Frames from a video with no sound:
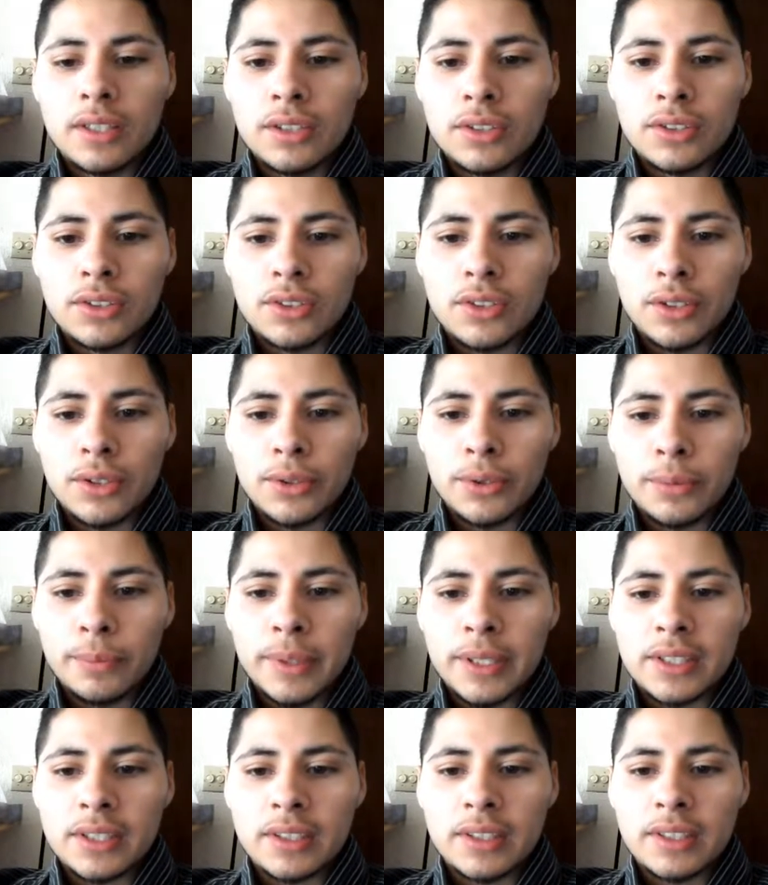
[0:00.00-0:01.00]
So
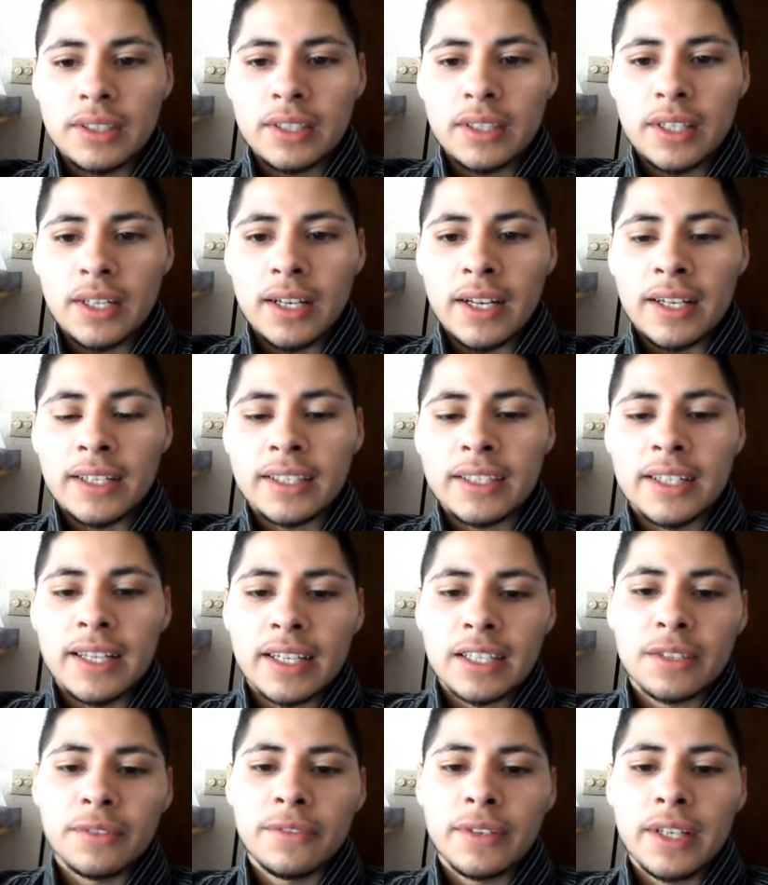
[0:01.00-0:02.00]
basically, I can
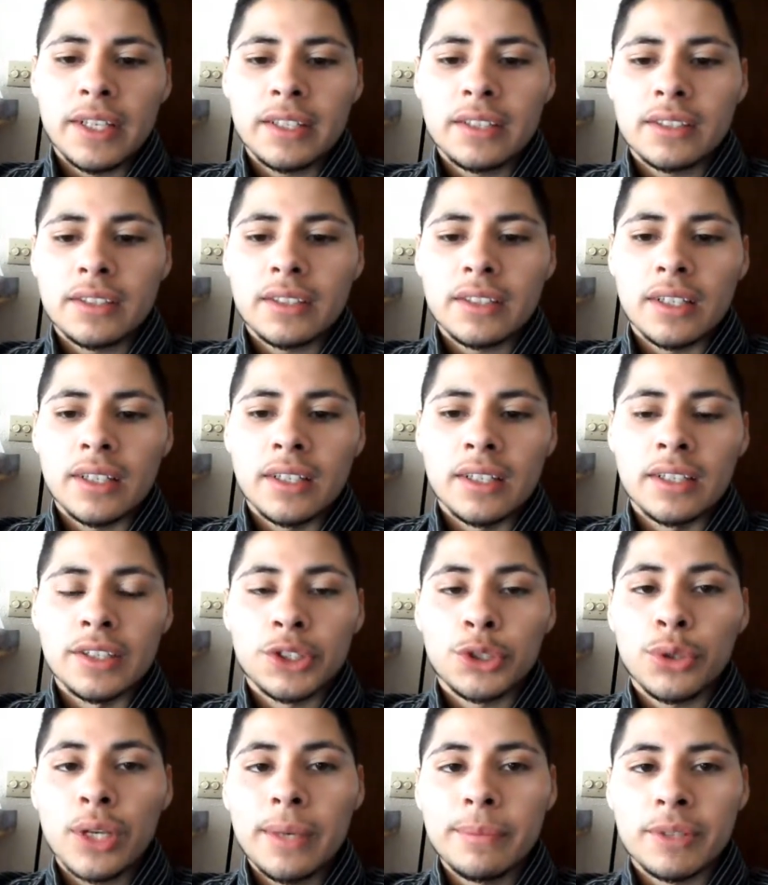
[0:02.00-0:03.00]
activate
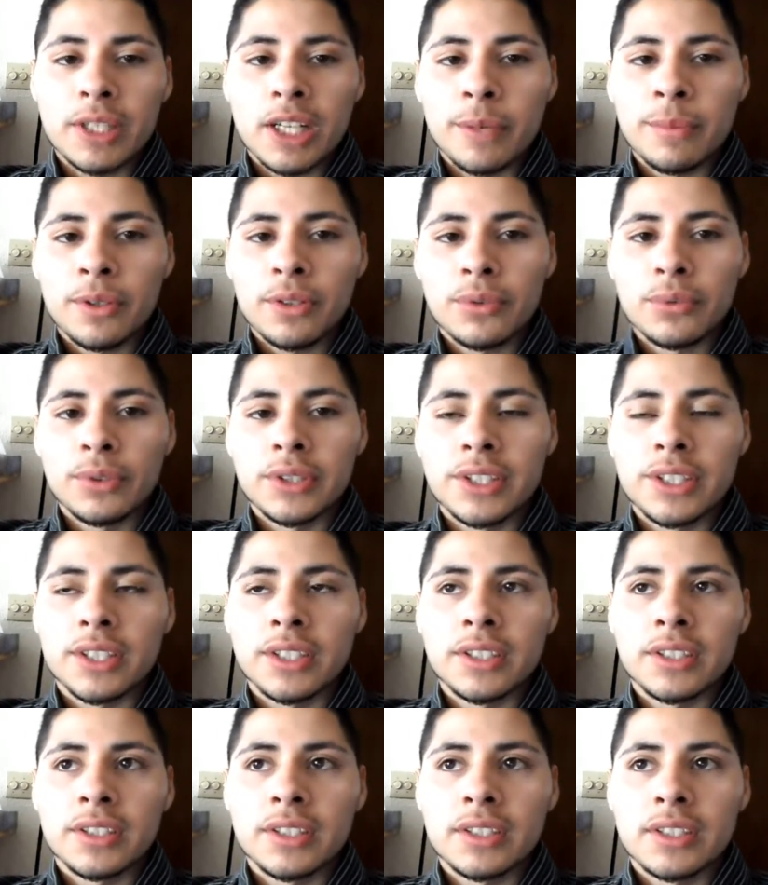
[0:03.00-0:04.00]
Trap Jammer, which
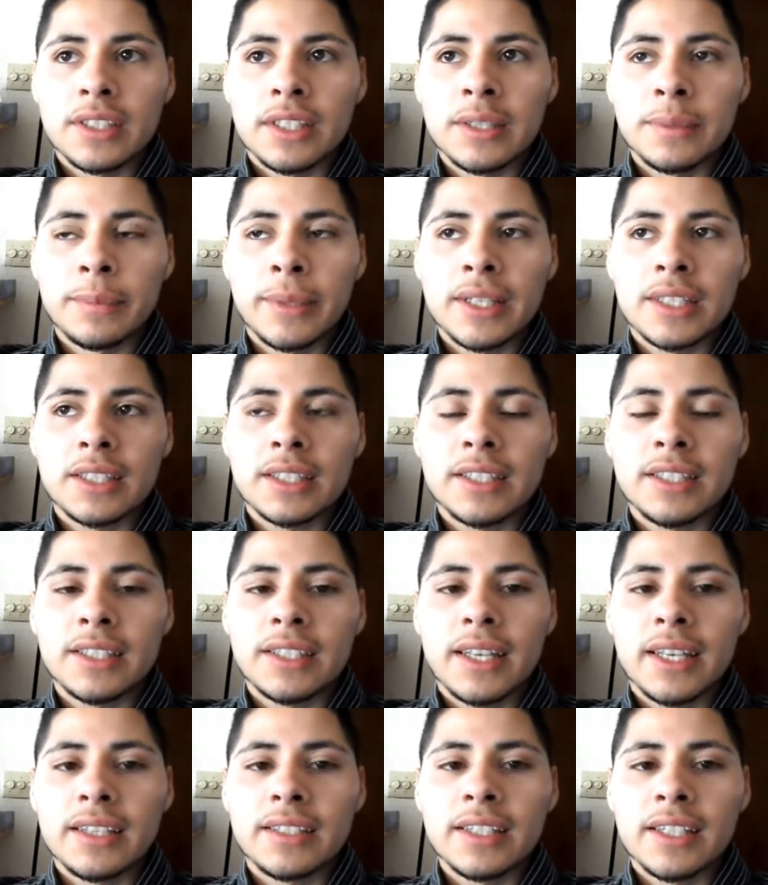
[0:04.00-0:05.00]
is, it basically
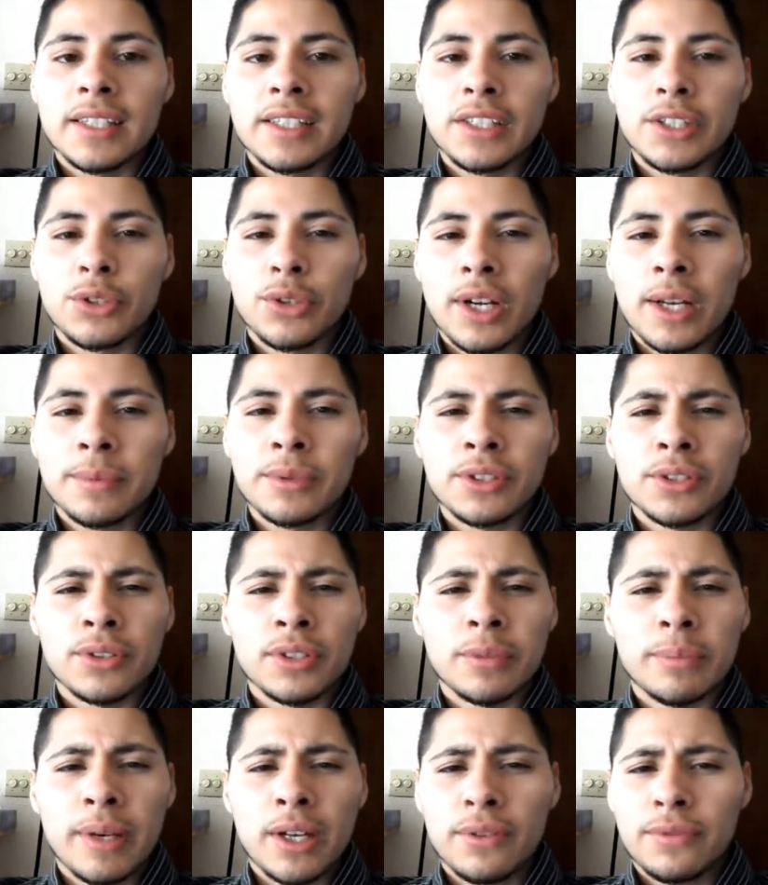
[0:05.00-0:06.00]
negates any traps during the
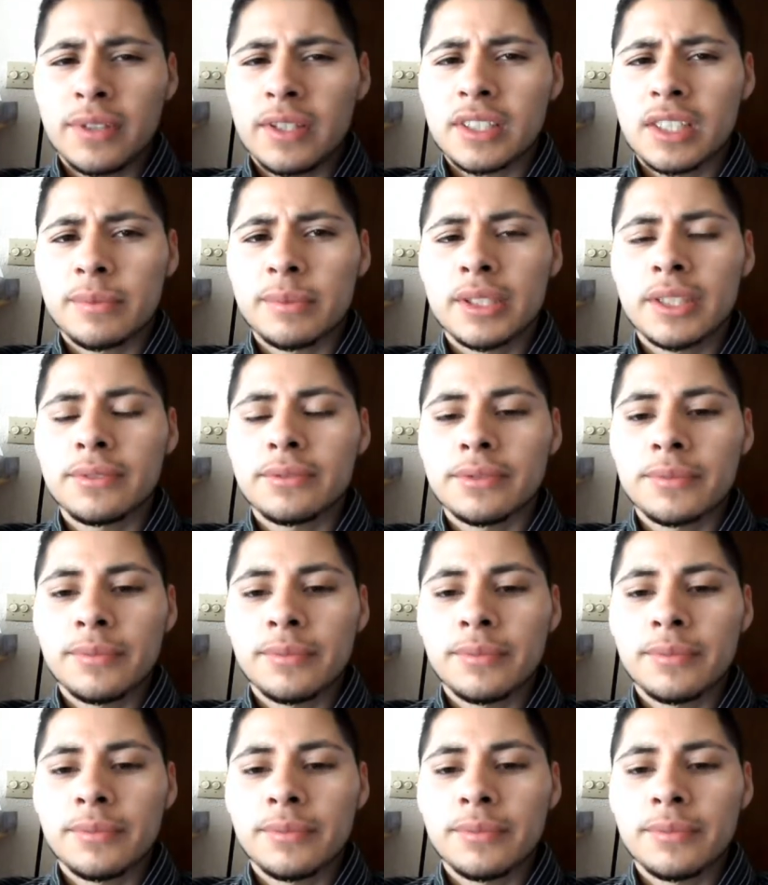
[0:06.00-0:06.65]
battle phase, I believe.